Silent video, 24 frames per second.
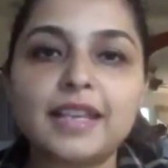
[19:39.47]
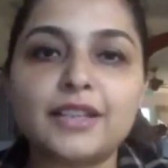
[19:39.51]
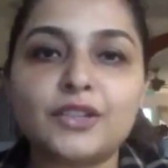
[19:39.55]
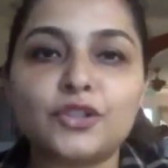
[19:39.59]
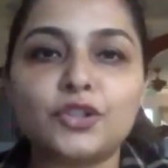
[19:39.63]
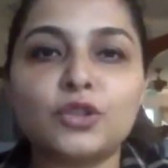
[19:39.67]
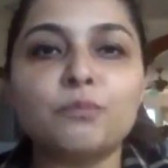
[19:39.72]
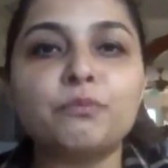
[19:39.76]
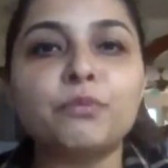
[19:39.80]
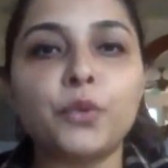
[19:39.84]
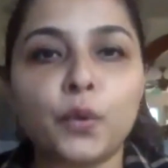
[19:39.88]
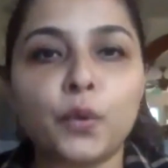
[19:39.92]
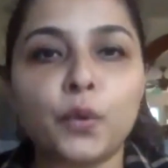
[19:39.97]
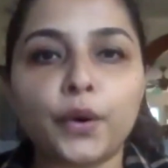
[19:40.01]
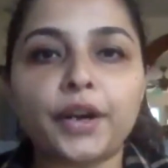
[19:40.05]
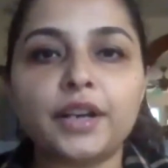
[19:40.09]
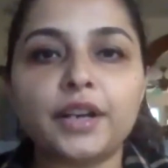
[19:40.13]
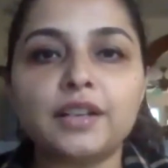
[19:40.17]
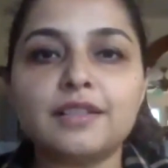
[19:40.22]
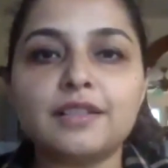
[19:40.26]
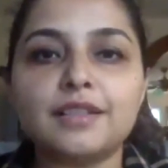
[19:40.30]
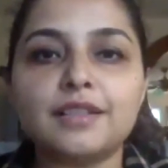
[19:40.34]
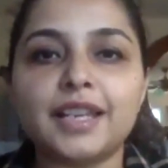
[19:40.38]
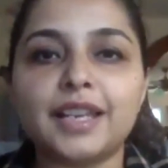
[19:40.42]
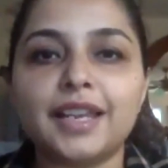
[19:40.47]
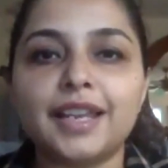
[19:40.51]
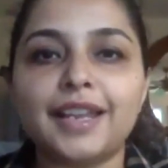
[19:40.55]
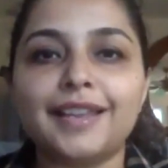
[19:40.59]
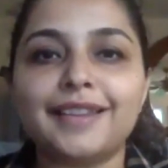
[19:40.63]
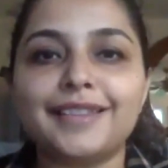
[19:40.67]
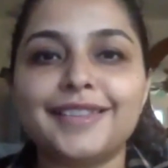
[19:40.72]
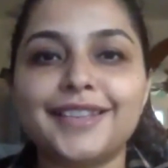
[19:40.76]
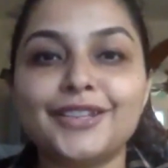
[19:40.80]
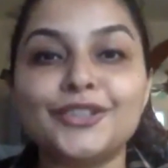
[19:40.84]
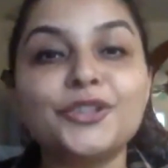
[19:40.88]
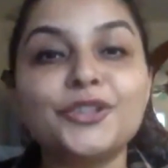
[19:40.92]
the boards,
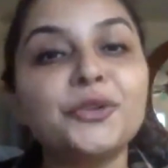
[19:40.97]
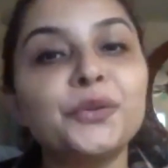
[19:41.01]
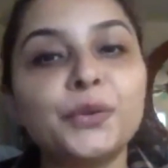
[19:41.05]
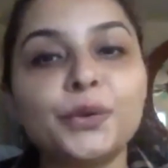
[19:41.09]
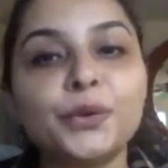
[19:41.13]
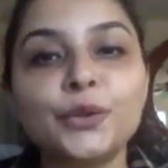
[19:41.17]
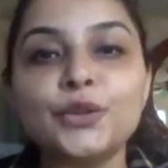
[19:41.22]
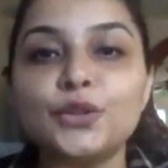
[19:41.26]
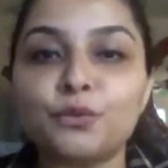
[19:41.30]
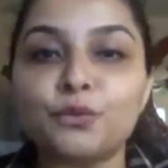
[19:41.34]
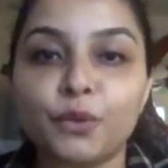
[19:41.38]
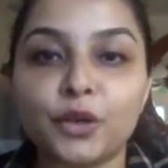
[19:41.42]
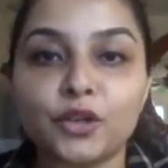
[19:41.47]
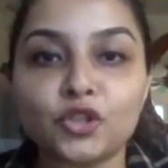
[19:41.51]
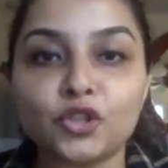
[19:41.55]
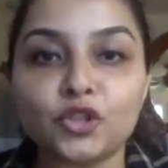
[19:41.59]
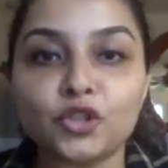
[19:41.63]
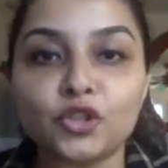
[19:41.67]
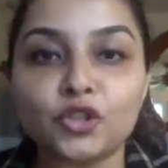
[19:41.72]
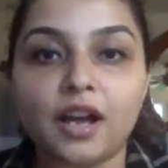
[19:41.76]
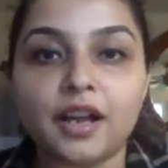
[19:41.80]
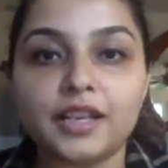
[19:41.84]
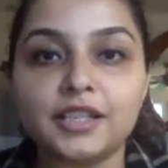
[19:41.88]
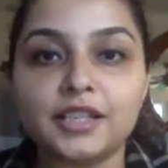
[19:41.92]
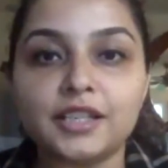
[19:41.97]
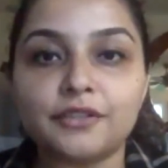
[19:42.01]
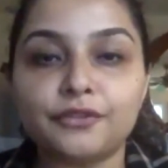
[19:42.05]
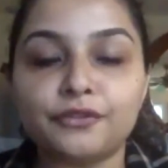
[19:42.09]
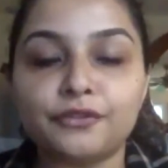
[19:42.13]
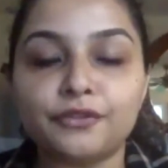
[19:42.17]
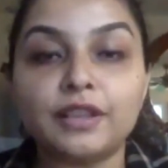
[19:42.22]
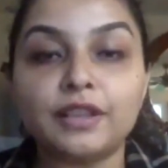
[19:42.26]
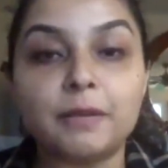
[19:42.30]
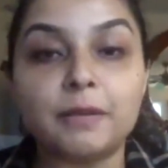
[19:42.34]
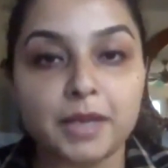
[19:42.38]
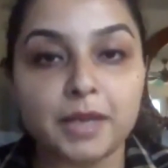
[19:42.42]
the tools which kind
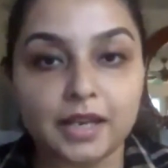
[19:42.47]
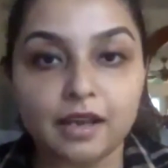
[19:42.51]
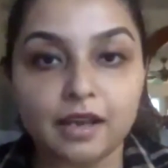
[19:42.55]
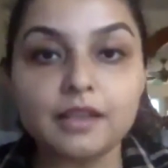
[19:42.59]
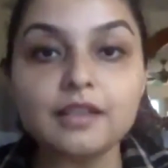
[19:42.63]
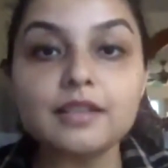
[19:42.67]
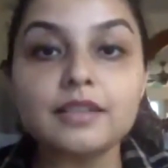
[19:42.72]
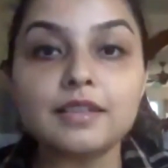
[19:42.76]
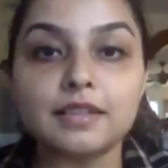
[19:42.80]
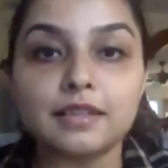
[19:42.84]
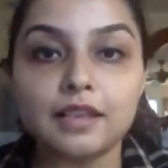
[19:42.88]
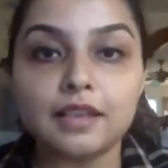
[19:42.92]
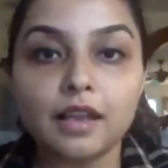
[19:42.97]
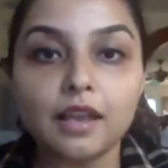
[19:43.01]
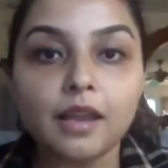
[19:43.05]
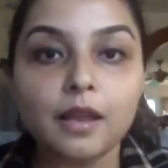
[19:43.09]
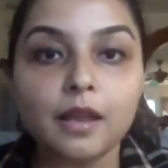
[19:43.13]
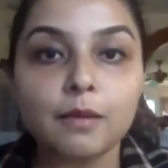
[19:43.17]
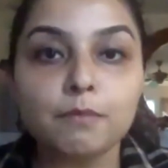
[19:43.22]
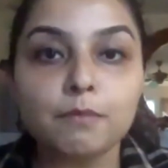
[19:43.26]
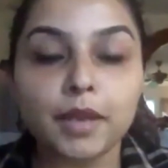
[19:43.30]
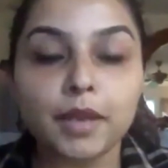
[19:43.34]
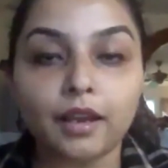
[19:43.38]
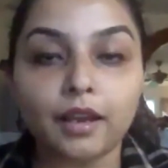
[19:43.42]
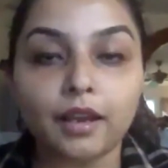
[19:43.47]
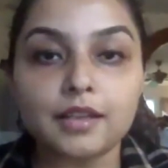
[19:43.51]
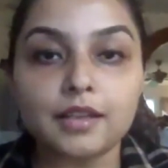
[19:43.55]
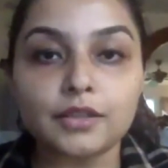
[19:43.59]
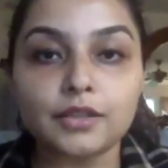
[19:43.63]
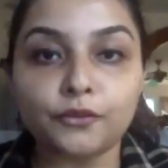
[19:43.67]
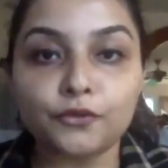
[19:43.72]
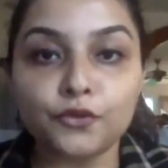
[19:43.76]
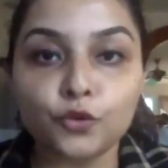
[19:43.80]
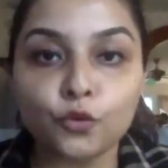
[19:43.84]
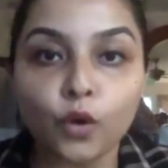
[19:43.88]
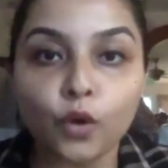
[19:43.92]
of limit us, because
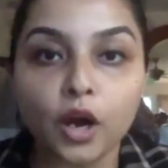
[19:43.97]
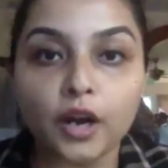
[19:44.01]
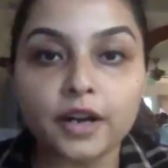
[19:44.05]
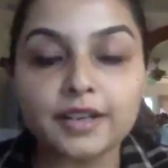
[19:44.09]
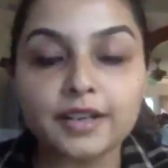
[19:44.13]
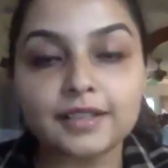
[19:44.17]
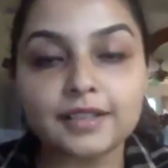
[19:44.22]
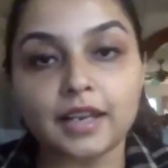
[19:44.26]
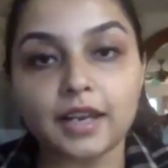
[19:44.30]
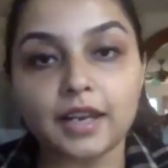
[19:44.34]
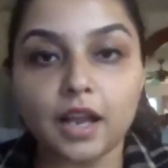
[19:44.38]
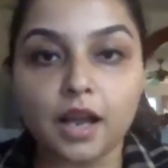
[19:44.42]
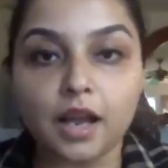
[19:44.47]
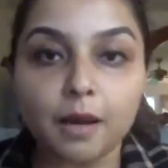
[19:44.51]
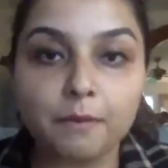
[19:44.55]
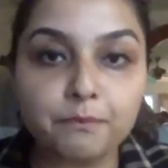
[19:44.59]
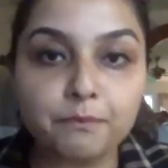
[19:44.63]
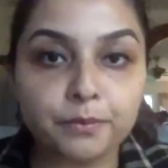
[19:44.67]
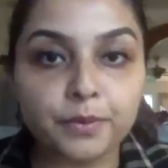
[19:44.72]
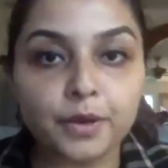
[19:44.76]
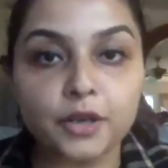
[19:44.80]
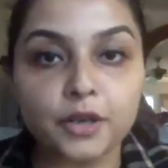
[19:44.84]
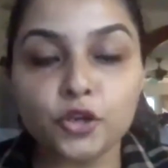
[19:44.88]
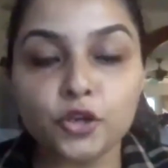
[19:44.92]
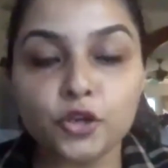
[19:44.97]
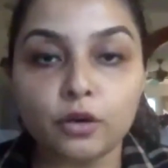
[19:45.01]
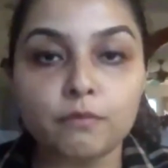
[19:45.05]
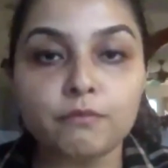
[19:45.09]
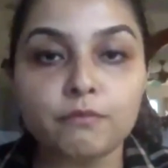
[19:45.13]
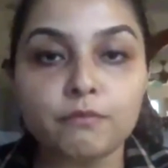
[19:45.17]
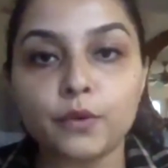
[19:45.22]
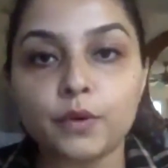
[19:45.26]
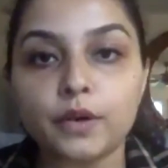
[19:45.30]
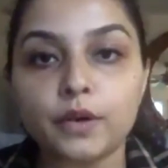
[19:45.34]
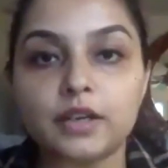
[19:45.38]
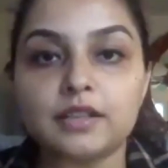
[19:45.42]
if you are setting up your
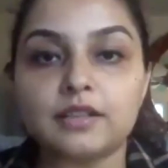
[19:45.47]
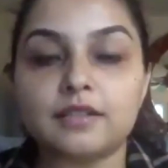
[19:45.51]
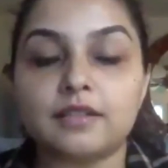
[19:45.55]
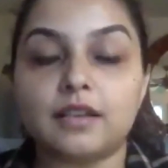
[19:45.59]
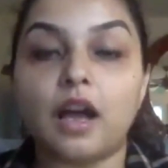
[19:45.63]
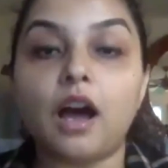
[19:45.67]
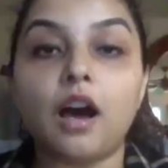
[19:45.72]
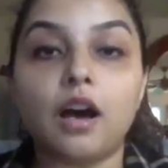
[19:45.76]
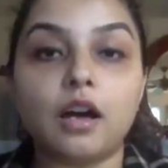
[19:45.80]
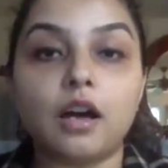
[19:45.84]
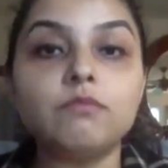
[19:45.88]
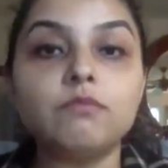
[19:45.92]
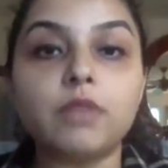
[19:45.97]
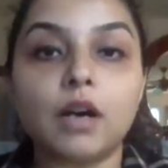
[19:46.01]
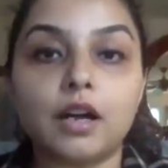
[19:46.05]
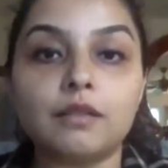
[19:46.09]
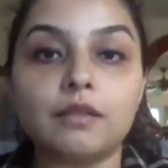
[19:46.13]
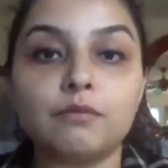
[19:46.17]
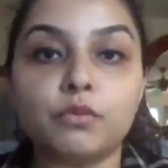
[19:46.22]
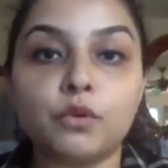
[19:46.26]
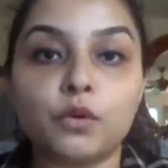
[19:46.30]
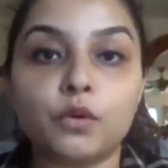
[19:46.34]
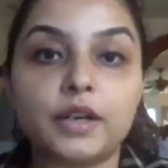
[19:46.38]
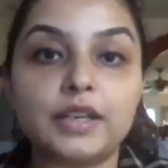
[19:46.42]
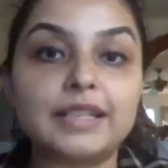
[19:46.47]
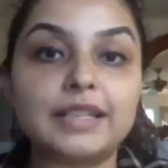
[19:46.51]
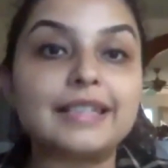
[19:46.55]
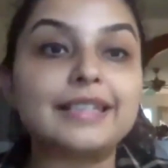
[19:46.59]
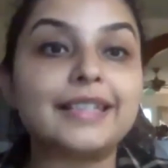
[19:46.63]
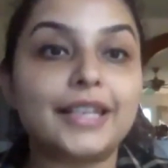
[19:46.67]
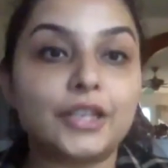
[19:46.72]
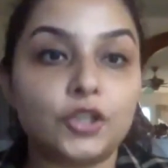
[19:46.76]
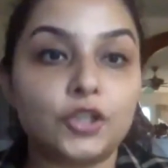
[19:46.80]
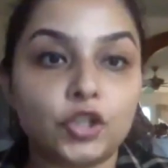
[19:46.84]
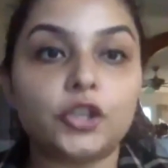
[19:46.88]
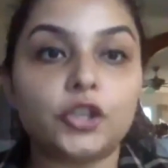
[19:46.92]
board as a Kanban board and
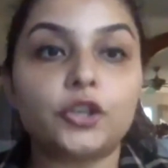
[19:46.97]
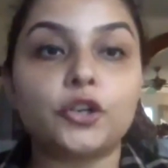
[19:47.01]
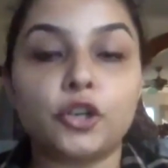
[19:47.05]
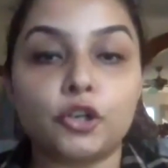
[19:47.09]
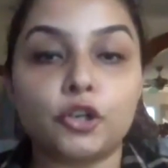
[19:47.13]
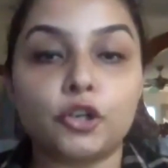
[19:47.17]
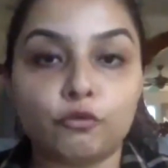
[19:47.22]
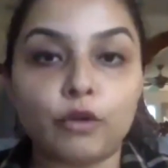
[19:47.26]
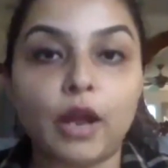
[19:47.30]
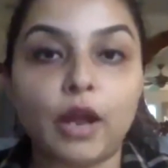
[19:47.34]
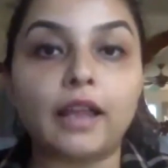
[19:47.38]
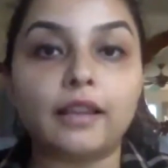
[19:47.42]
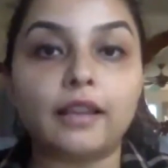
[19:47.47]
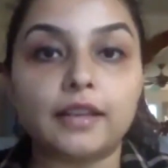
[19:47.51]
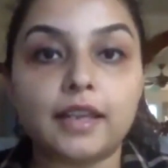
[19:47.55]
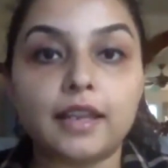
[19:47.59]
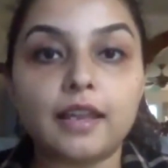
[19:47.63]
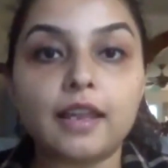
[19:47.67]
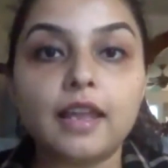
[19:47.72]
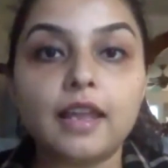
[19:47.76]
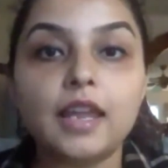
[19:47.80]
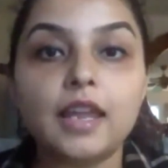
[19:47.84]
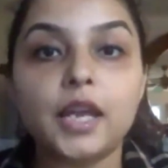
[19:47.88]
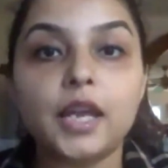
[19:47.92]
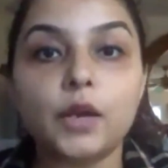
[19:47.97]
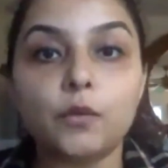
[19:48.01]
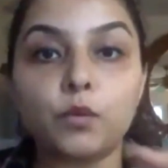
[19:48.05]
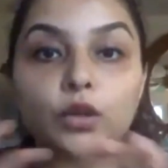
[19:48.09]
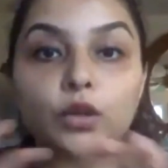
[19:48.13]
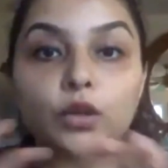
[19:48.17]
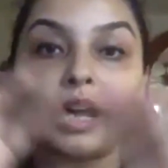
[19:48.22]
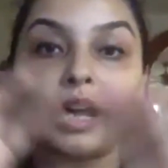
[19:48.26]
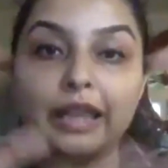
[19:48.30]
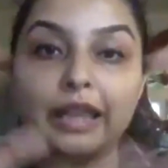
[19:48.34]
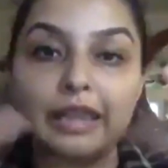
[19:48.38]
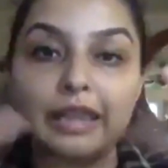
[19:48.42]
say Jira or Rally, it
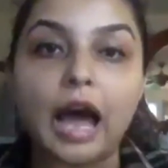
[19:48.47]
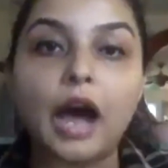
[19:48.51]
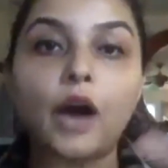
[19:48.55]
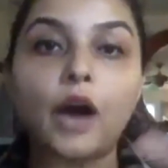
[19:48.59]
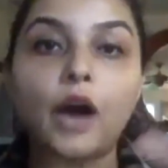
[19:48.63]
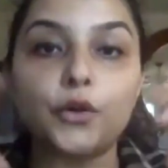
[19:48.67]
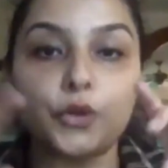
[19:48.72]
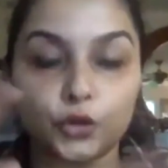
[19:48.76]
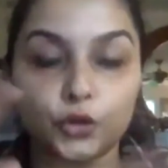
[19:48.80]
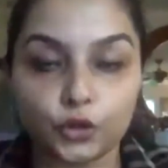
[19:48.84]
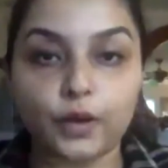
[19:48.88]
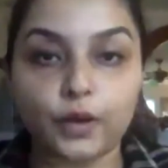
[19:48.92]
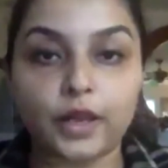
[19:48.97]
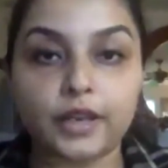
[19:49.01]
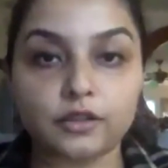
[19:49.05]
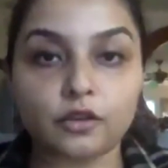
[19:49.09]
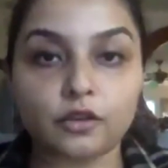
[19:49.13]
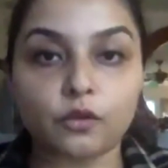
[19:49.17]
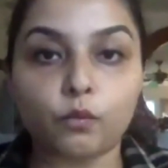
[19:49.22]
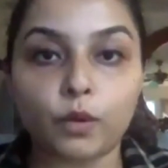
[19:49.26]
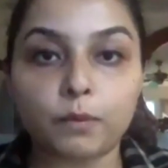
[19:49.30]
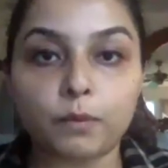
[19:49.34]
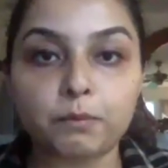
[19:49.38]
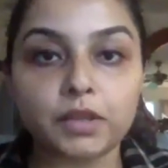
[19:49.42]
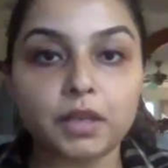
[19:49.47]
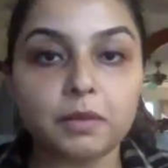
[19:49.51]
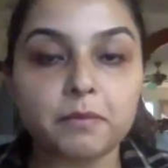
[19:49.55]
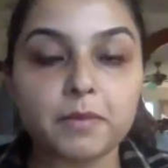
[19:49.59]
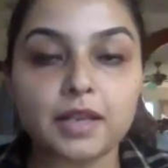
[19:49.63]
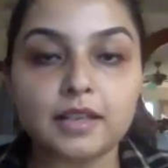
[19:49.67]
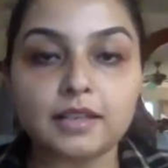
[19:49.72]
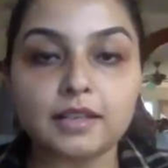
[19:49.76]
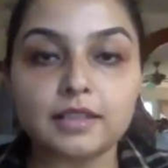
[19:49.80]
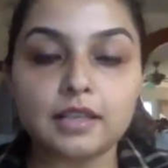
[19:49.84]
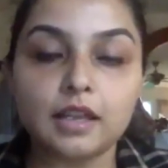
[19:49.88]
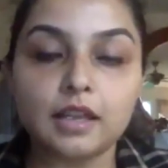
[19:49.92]
will allow you to enter WIP
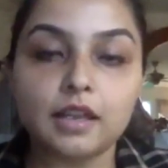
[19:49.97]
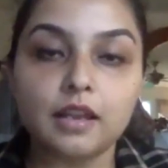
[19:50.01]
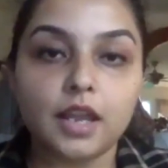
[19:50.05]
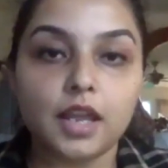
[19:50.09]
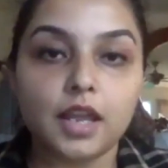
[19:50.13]
limits.